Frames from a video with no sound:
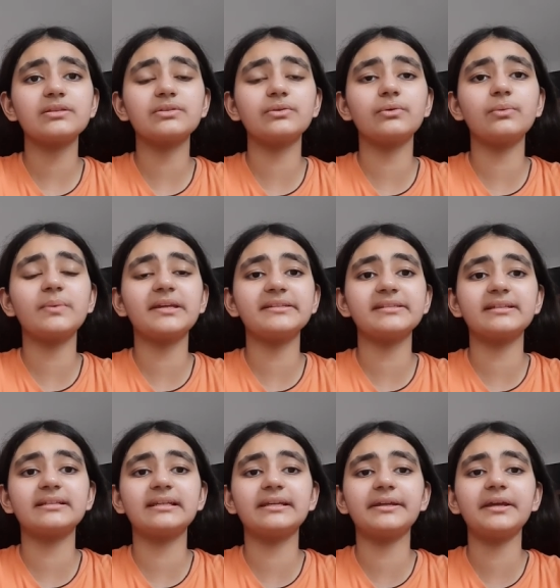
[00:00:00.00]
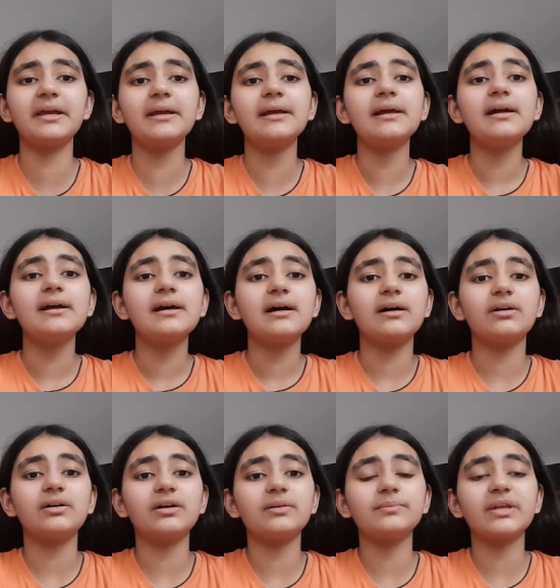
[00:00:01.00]
so basically
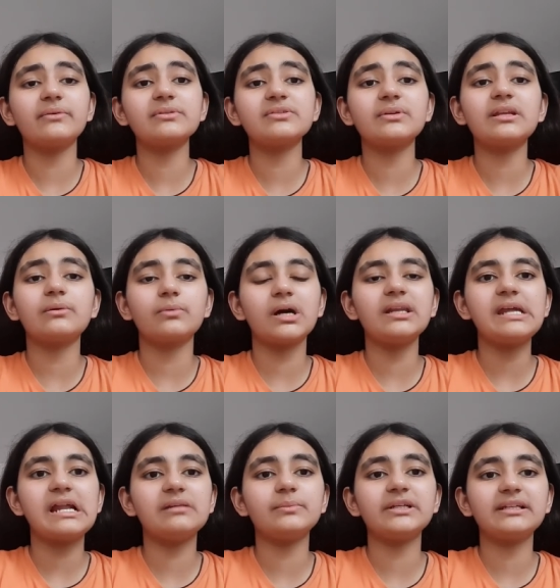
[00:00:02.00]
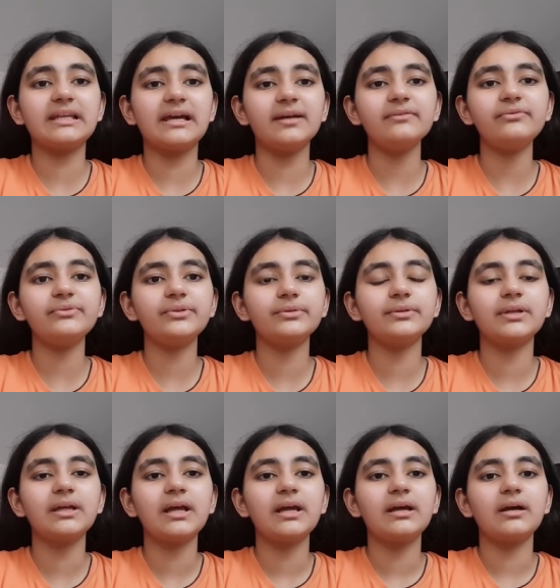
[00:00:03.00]
um, there was only one helmet left
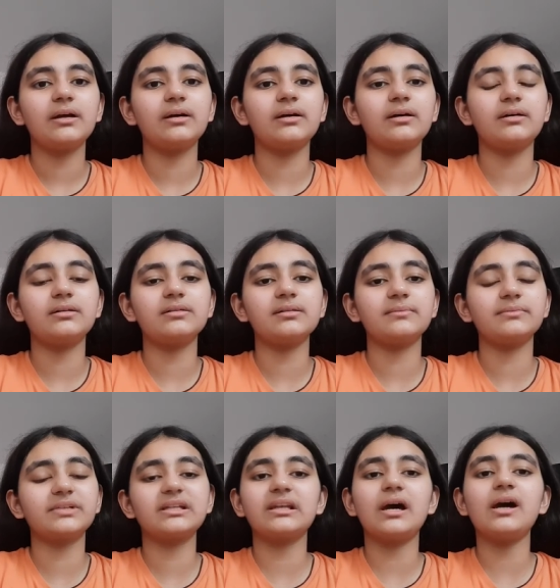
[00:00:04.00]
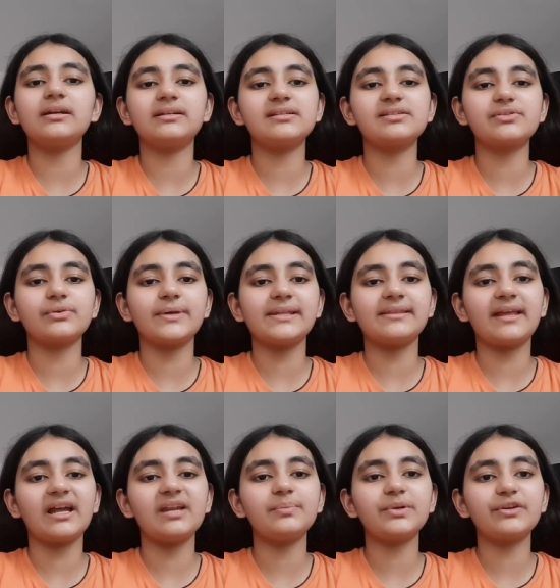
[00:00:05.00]
uh, clarke destroyed
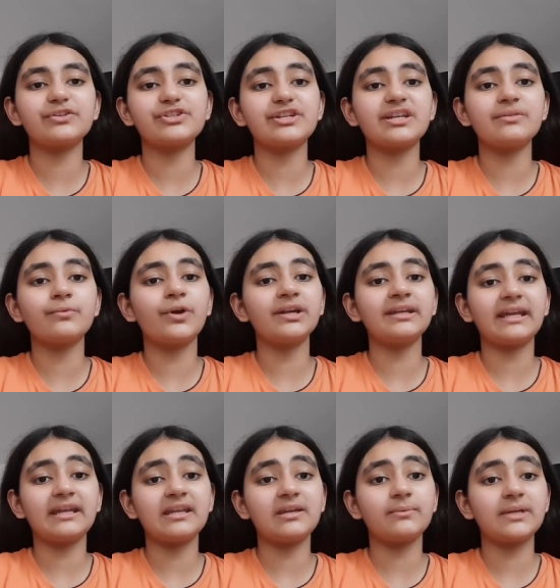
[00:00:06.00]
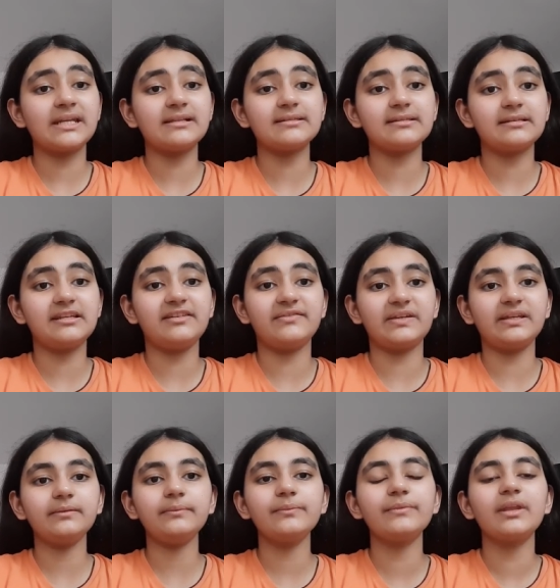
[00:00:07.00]
that because she didn't want anyone else
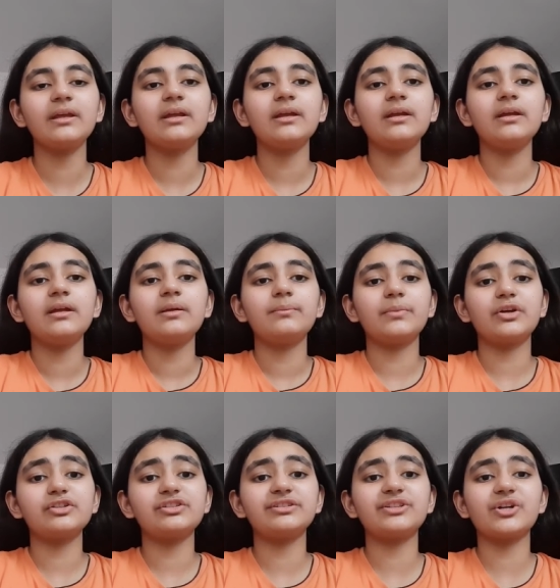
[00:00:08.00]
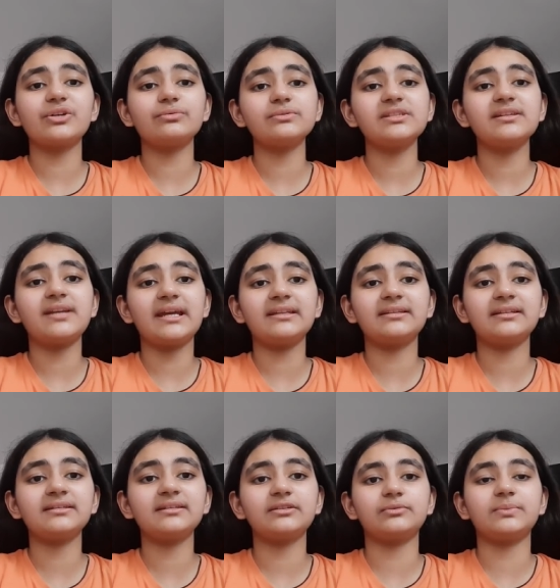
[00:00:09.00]
leaving because she thought it was the right
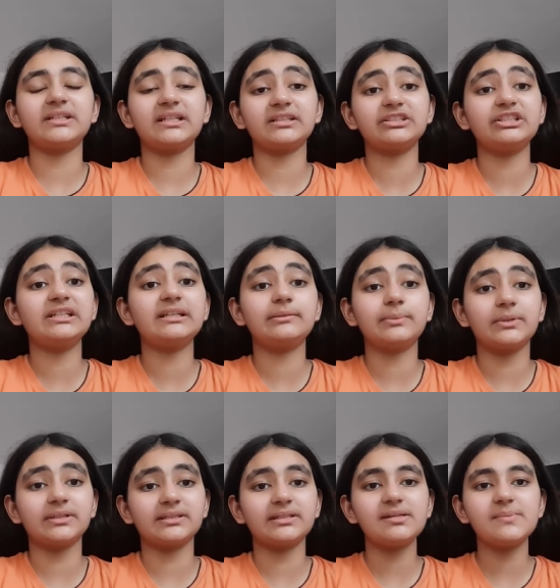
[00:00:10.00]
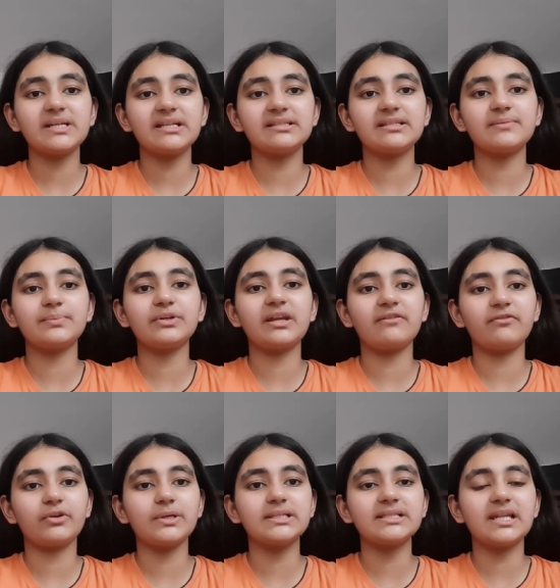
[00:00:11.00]
thing to do but actually it wasn't because it put
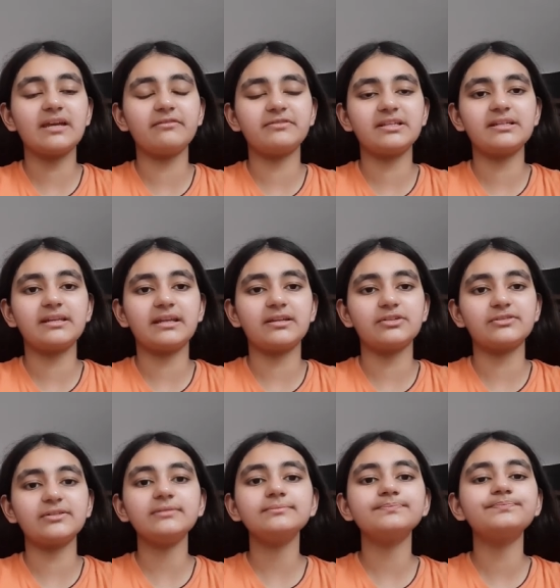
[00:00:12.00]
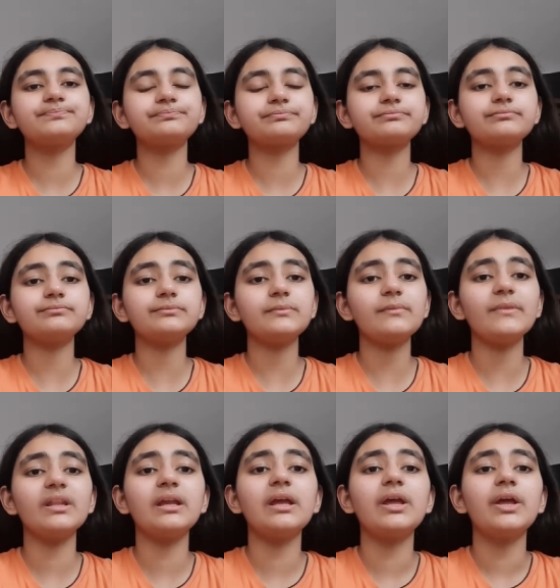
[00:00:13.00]
everyone's lives in danger
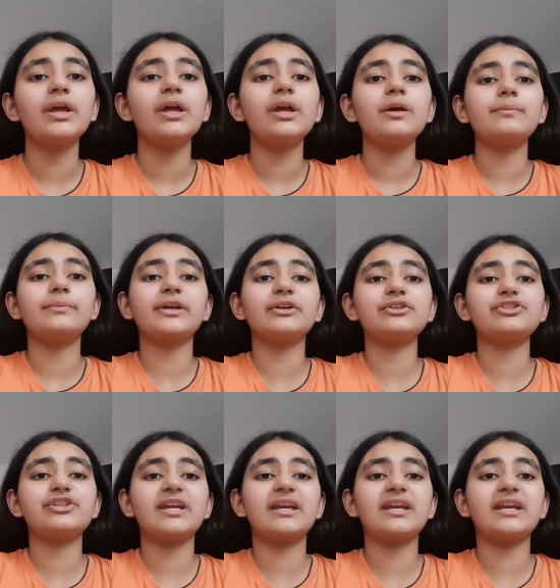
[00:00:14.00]
because